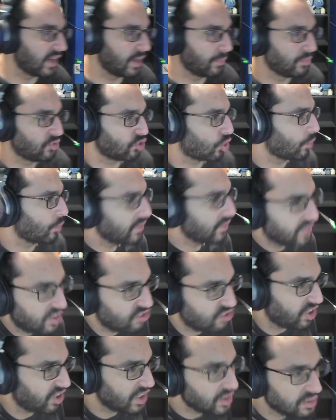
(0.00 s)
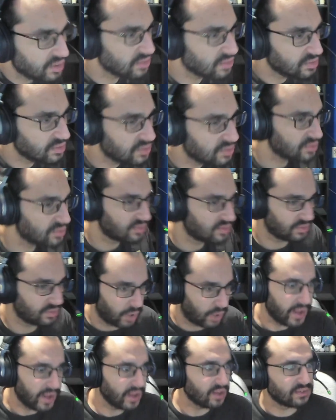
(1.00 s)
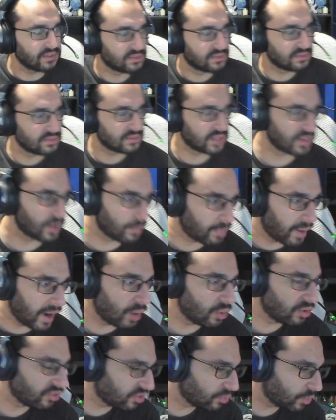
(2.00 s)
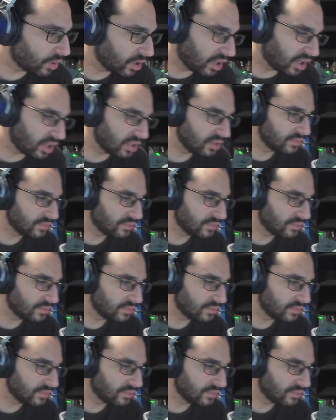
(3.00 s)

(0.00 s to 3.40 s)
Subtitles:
absorbed into Jane, right? Like, the powers and whatnot.